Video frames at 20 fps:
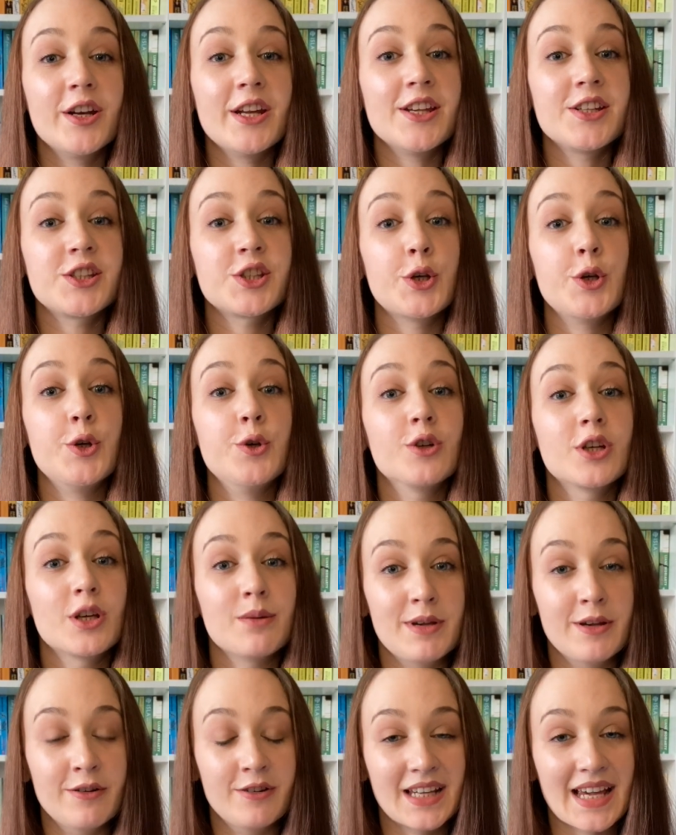is to
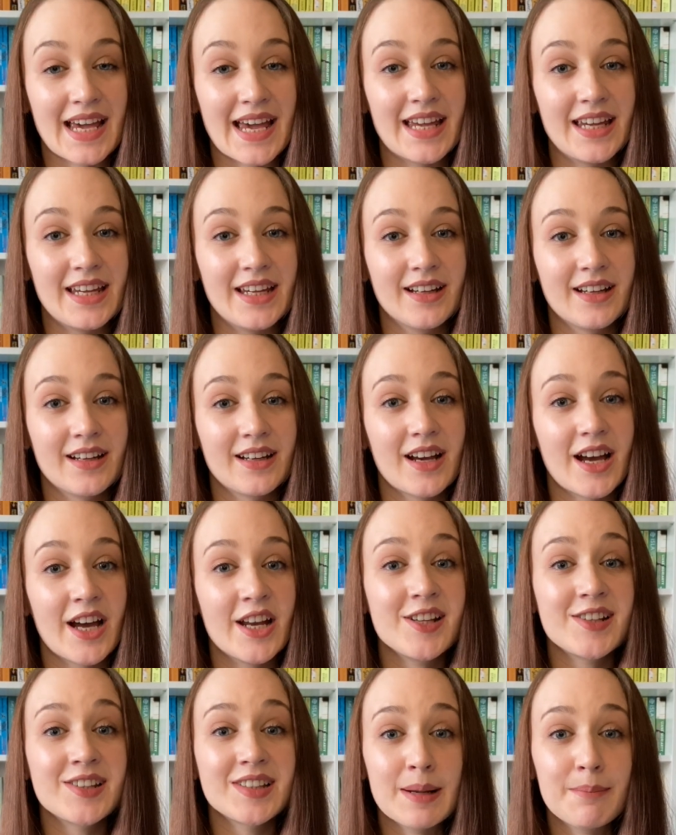communicate, and
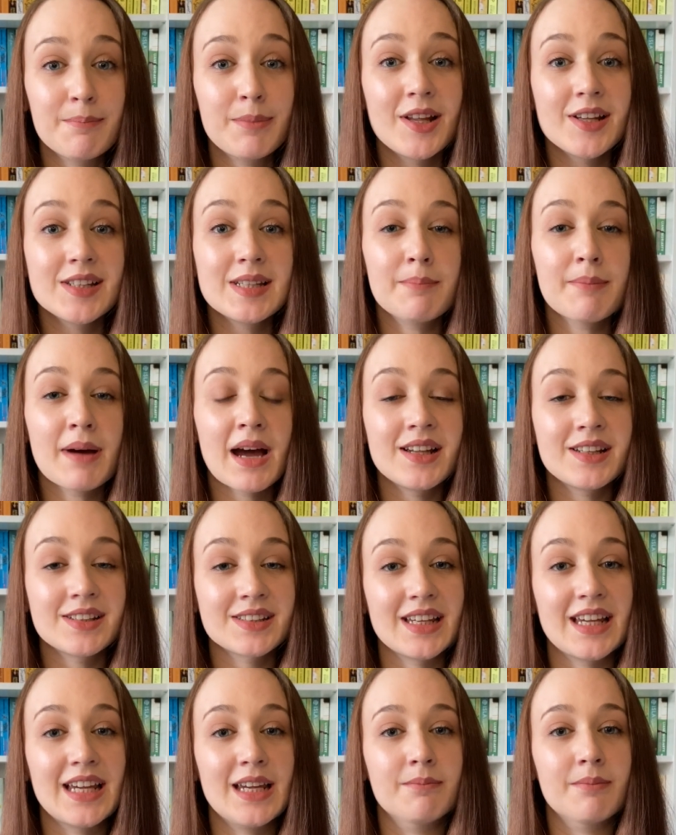as simple as it might
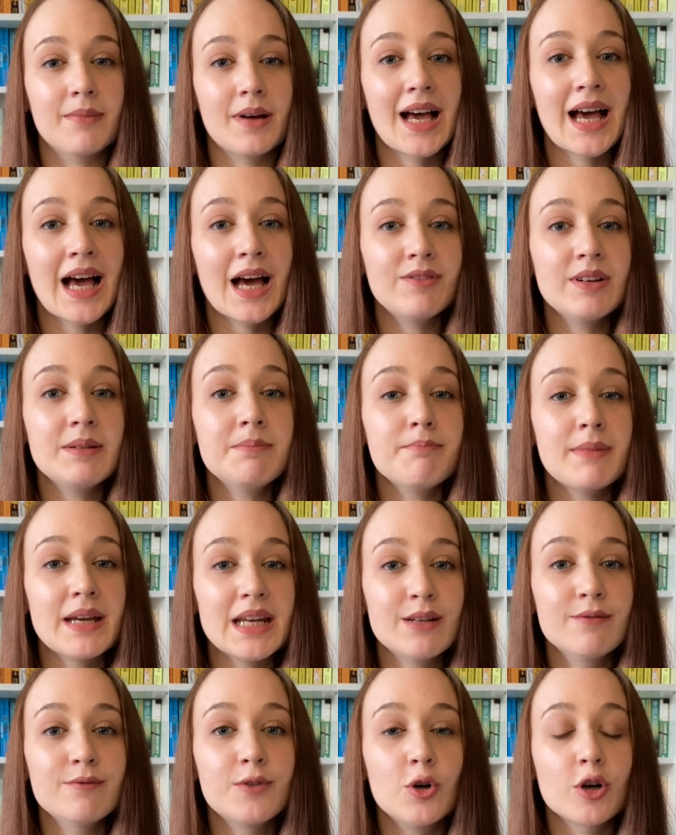seem, having
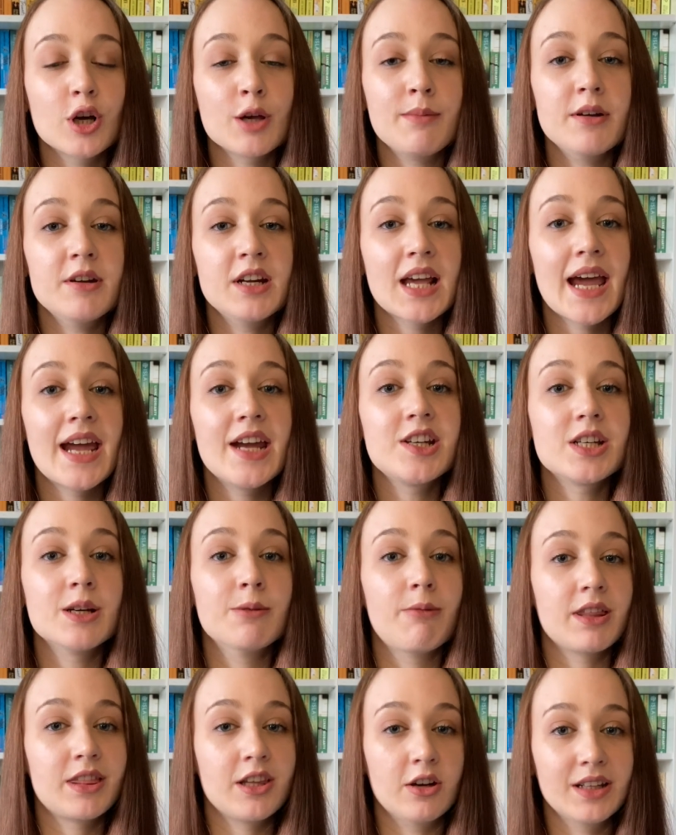meaningful communication
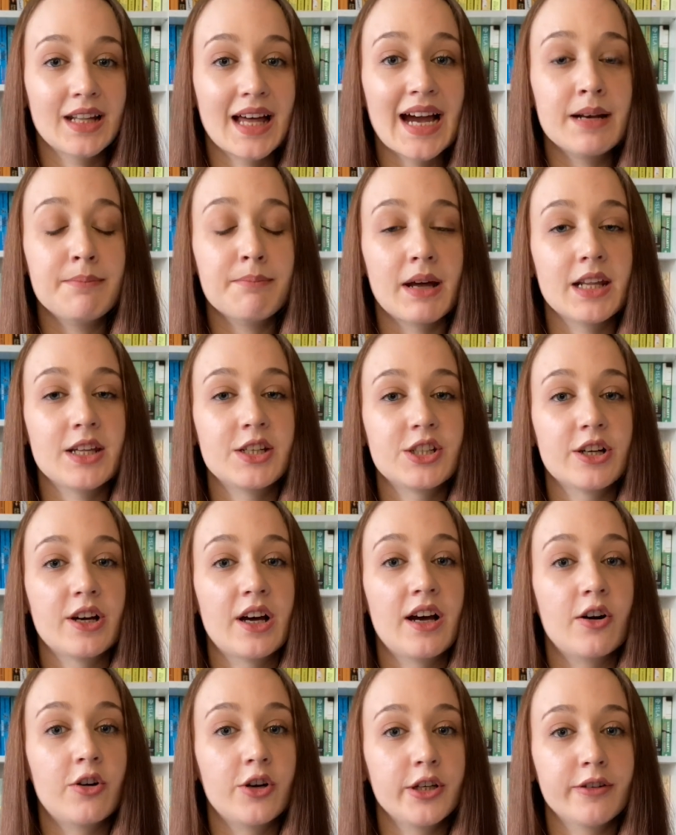with your line manager
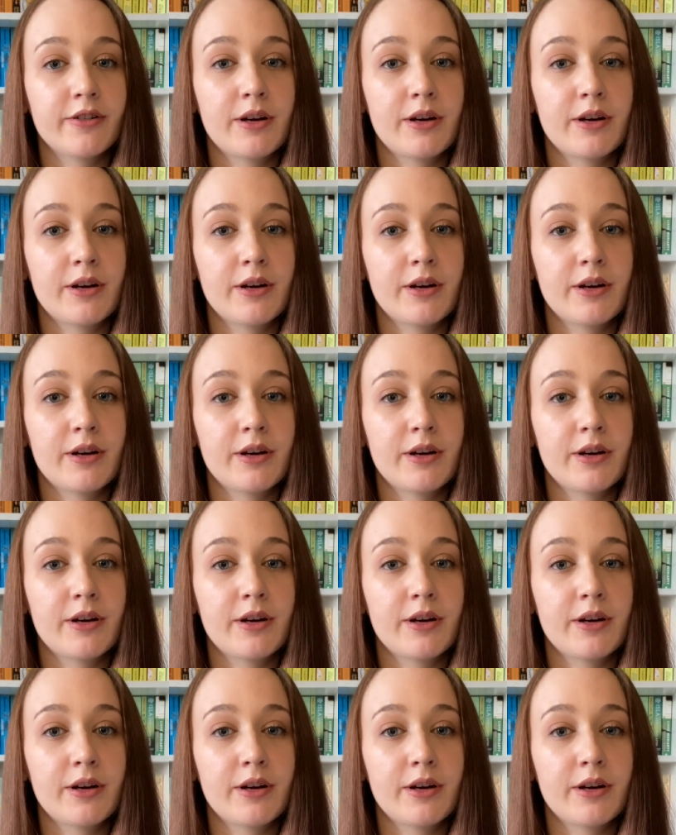or your